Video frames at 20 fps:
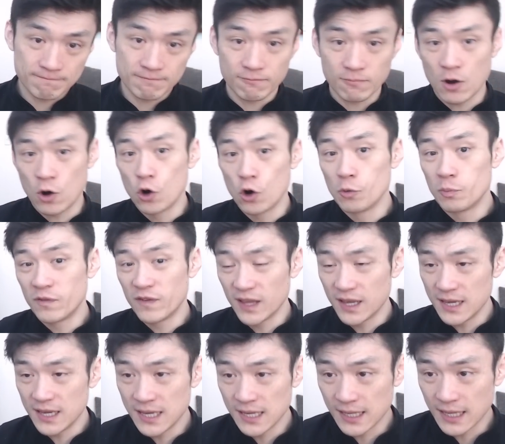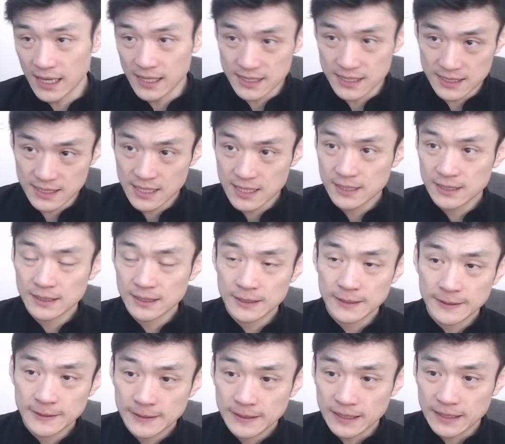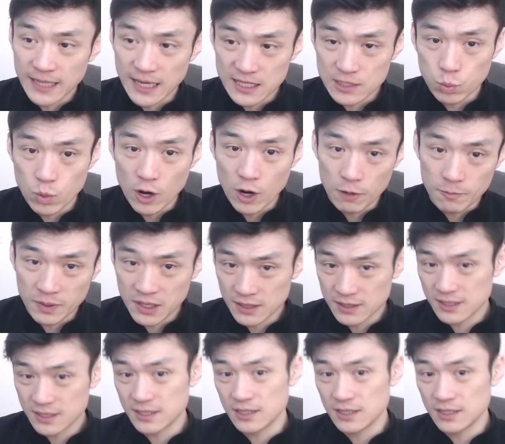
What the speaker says: hopefully he gets well, because